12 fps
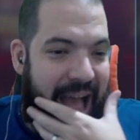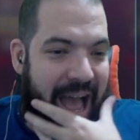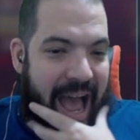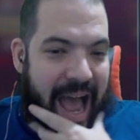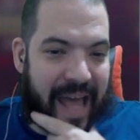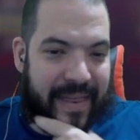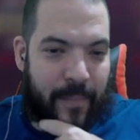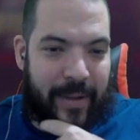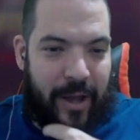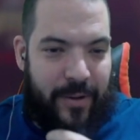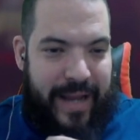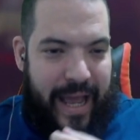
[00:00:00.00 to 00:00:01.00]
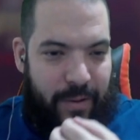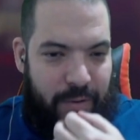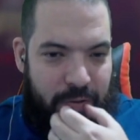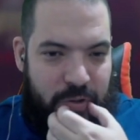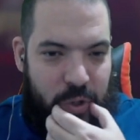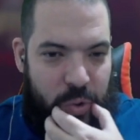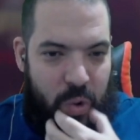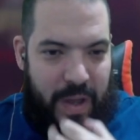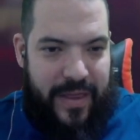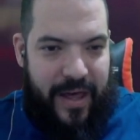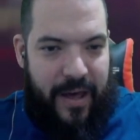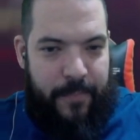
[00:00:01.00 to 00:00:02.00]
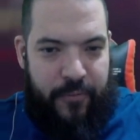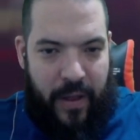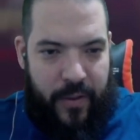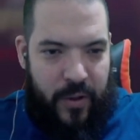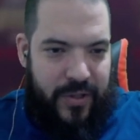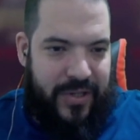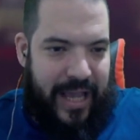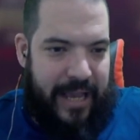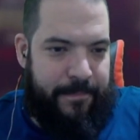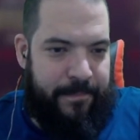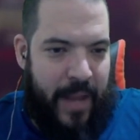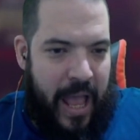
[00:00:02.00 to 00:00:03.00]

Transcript: Then we go down to the Brotherhood team